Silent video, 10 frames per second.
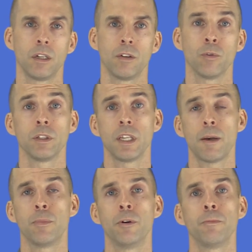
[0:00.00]
For
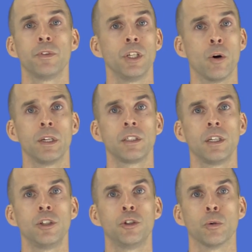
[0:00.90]
example, the OS can
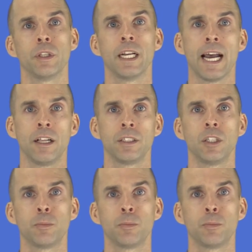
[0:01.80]
ensure that Alice's